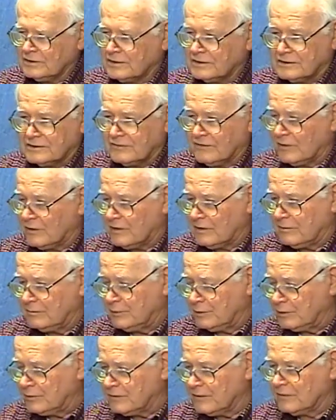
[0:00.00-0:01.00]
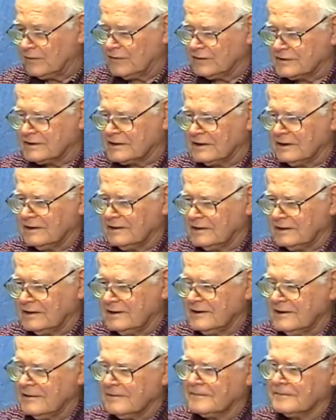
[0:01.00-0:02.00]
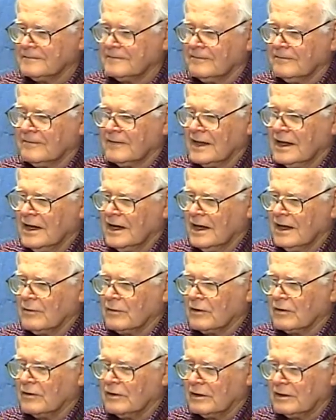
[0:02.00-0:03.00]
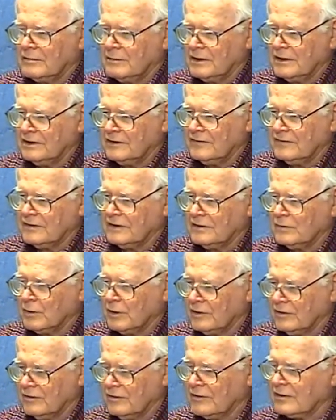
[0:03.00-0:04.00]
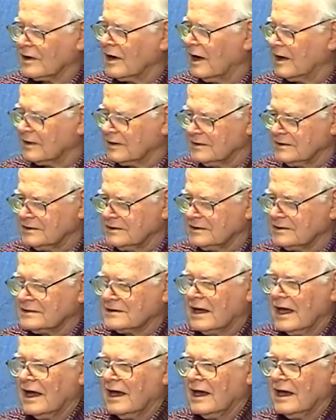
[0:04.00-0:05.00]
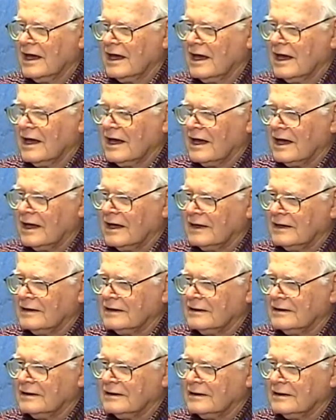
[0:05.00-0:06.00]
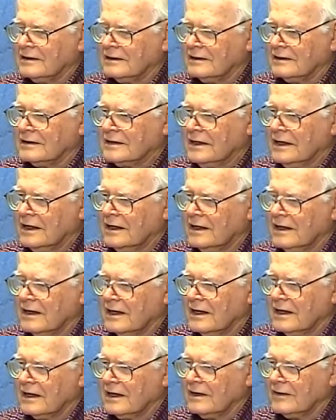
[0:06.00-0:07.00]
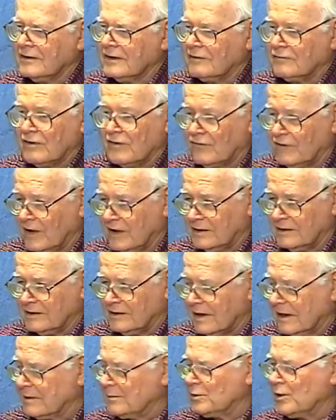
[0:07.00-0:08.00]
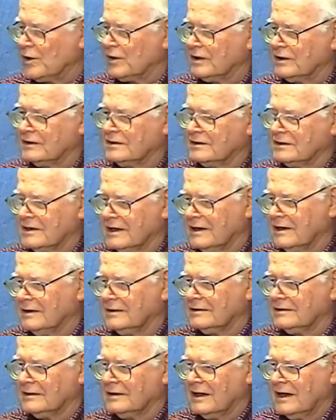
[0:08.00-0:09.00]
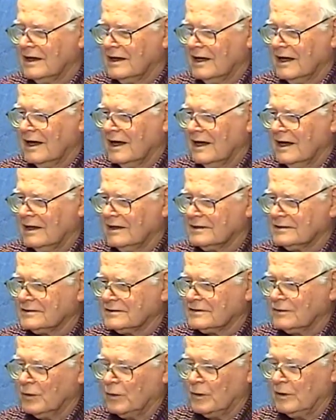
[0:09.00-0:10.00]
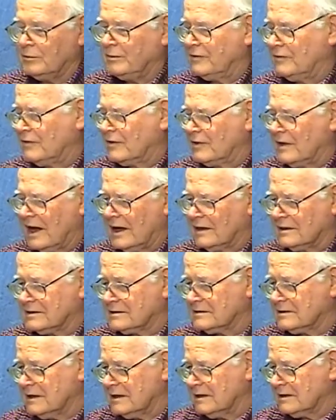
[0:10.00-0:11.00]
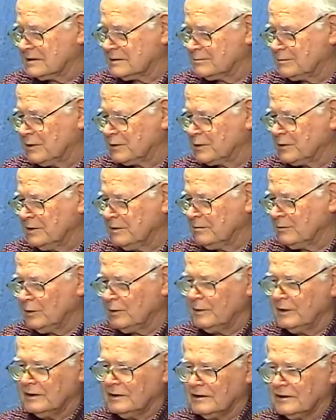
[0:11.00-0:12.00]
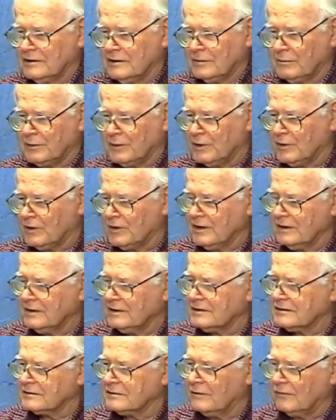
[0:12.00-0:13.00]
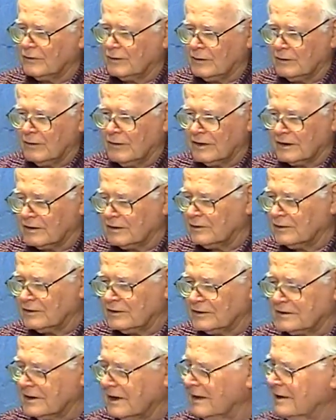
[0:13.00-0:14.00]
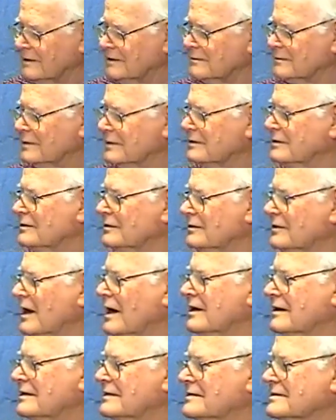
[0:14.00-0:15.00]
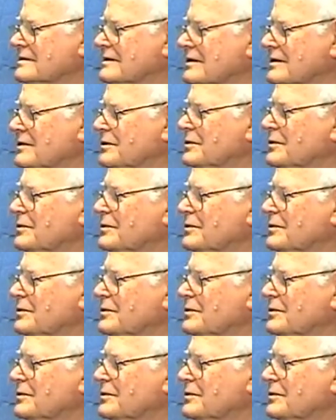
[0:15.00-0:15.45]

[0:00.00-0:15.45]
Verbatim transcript: is a very beautiful facility. We're going to be living in one of their cottages. And uh, they have a fine library in town. So we'll be very, and it's, it's, between Bloomington and Peoria, so if we want to go to town, we can do that easily too.